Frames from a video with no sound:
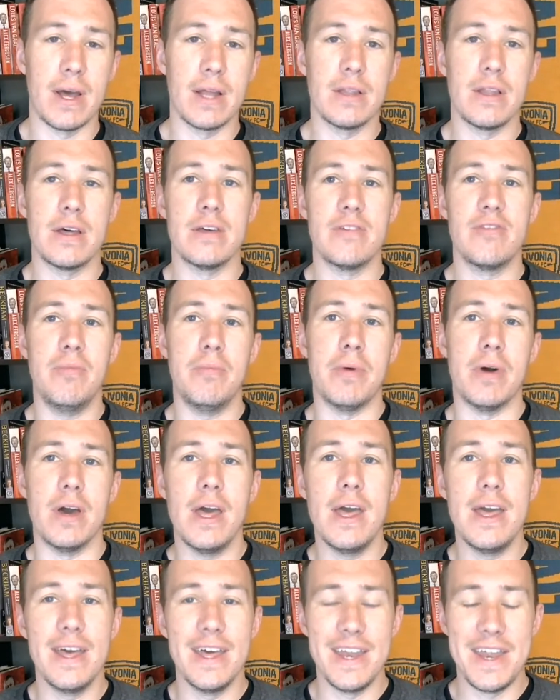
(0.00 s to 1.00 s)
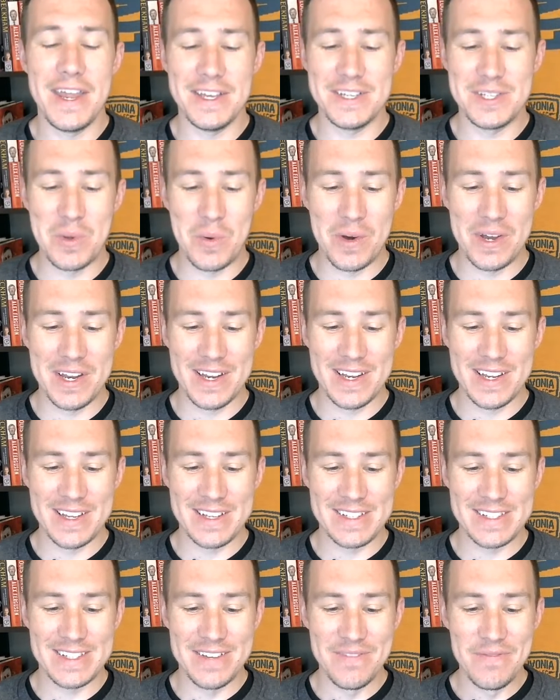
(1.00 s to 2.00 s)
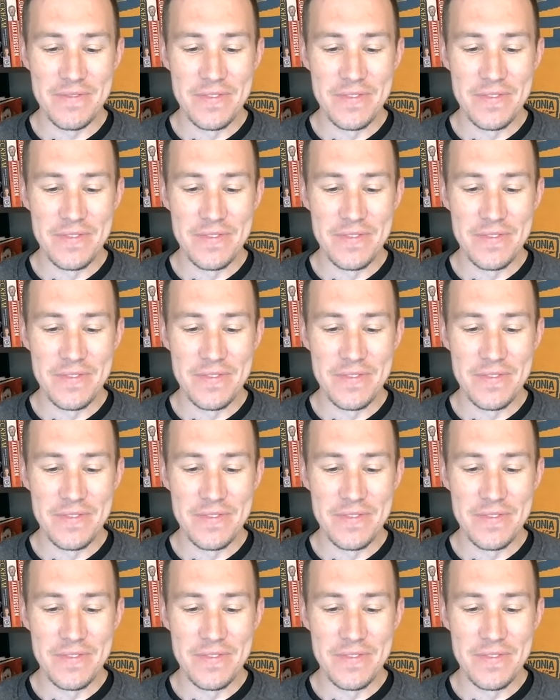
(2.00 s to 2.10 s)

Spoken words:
life, but it is what it is.